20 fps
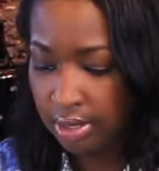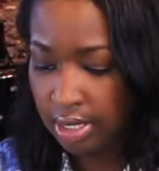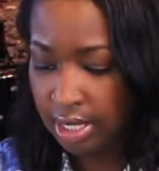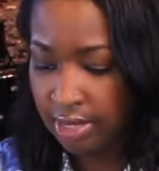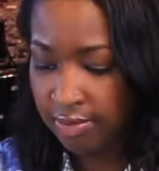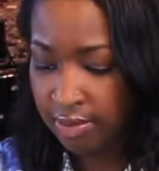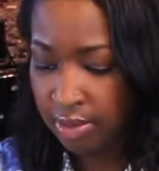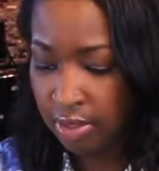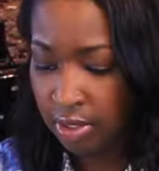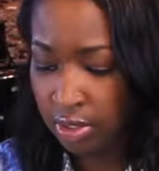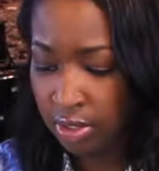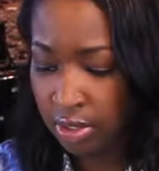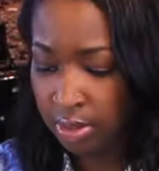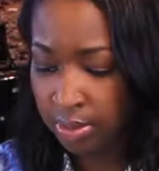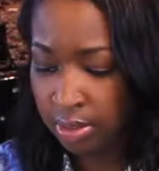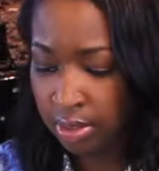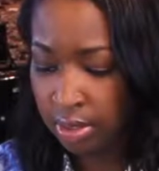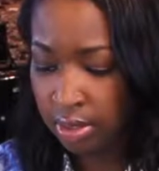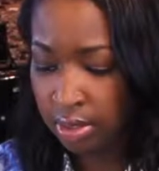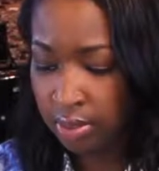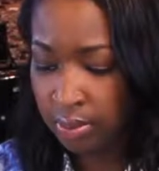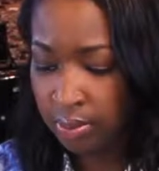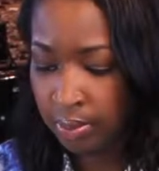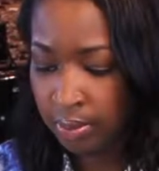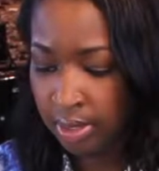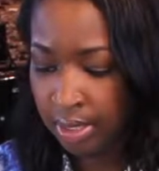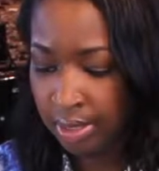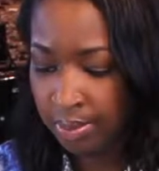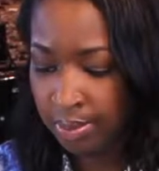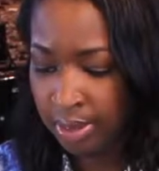even though you're going to put the glue
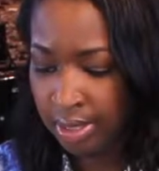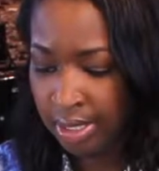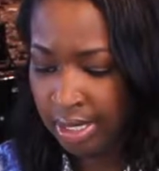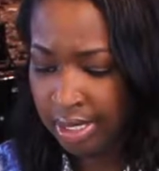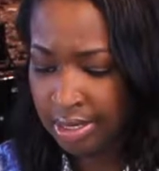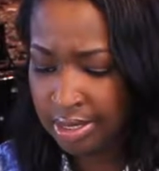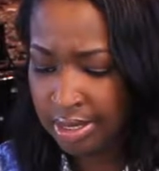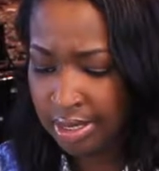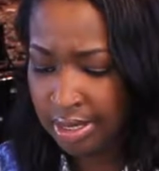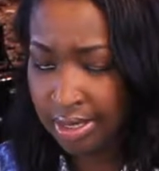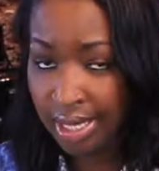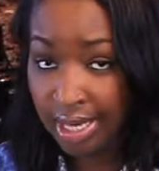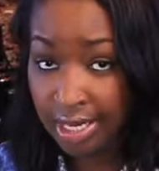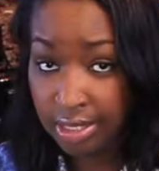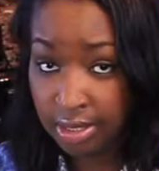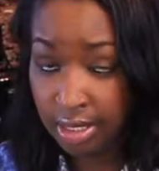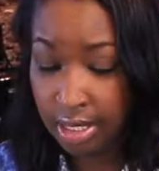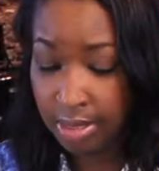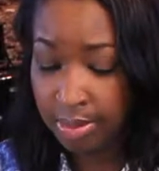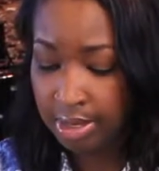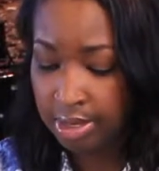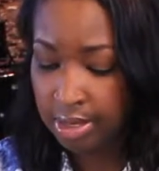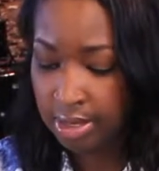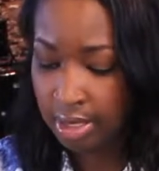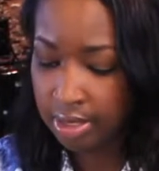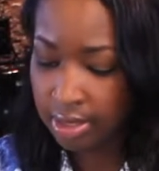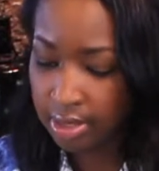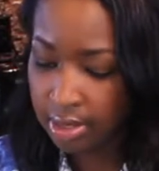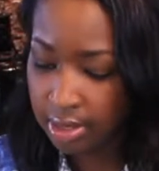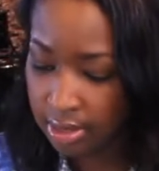on it, but that it's going to be
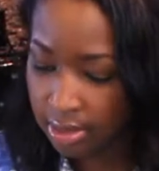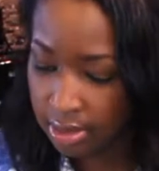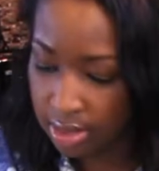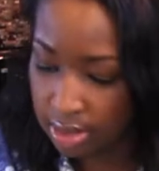centered.